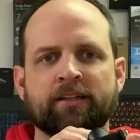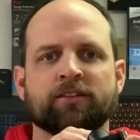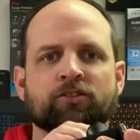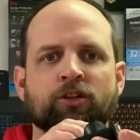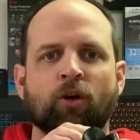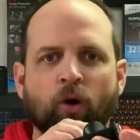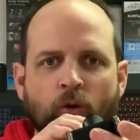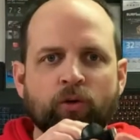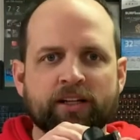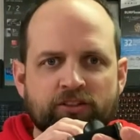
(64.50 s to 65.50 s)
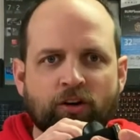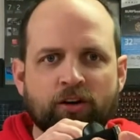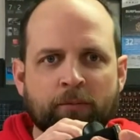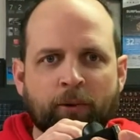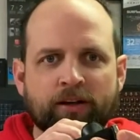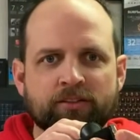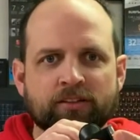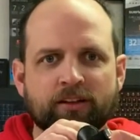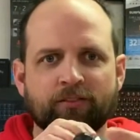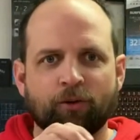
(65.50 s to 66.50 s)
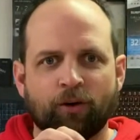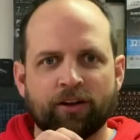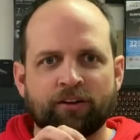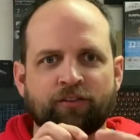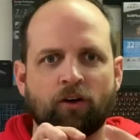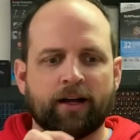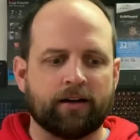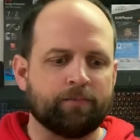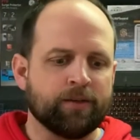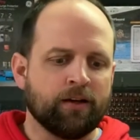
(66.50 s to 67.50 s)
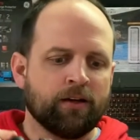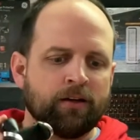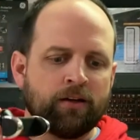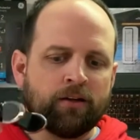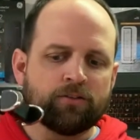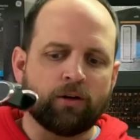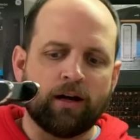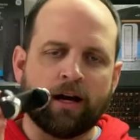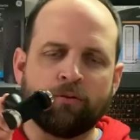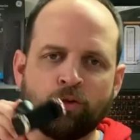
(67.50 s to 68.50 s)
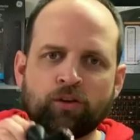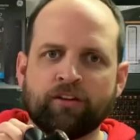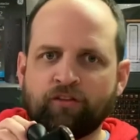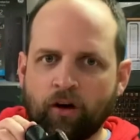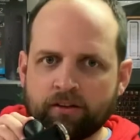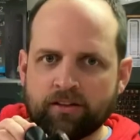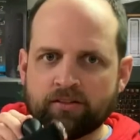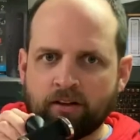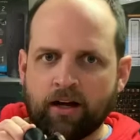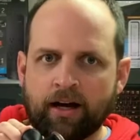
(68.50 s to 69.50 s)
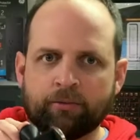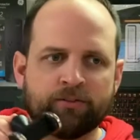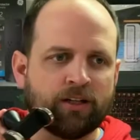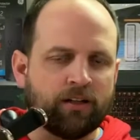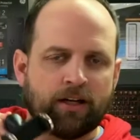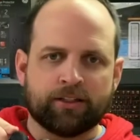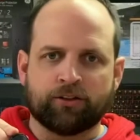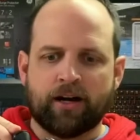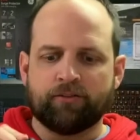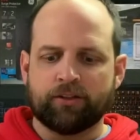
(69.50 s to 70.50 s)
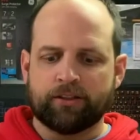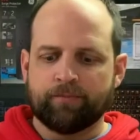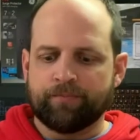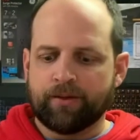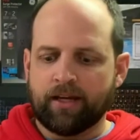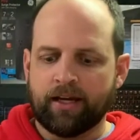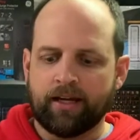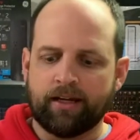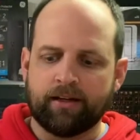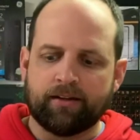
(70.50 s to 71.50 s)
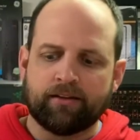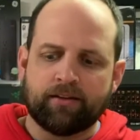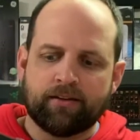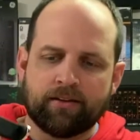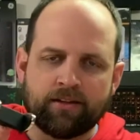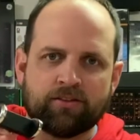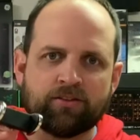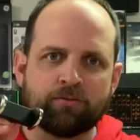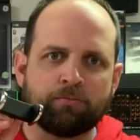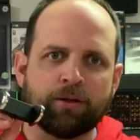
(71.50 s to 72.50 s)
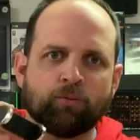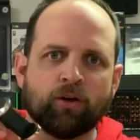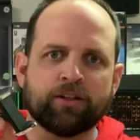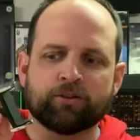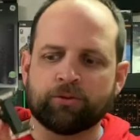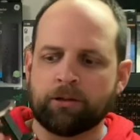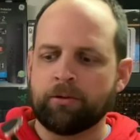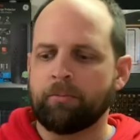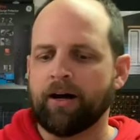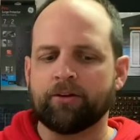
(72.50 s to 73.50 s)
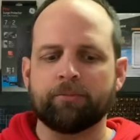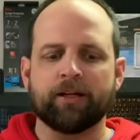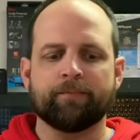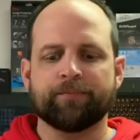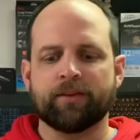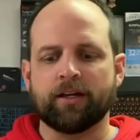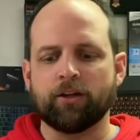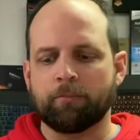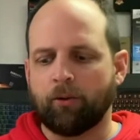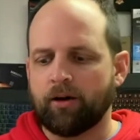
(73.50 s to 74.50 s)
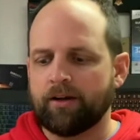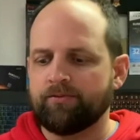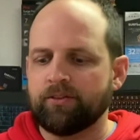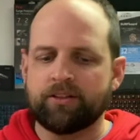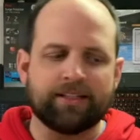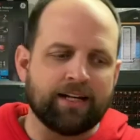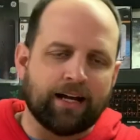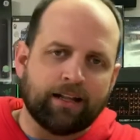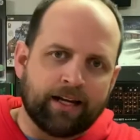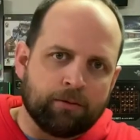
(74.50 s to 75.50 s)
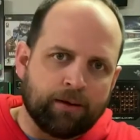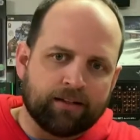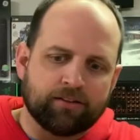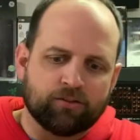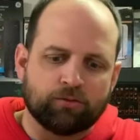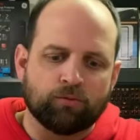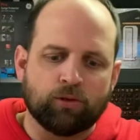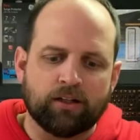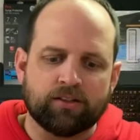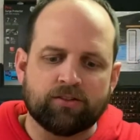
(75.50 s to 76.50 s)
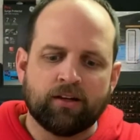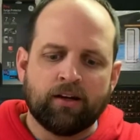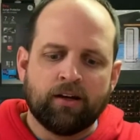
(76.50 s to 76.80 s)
this. So you're already starting the process of it wanting to fall out. So I've really fought this a lot. We've done a lot of traveling, and this has been one that's really been bothering me. The other part I did not like about this one was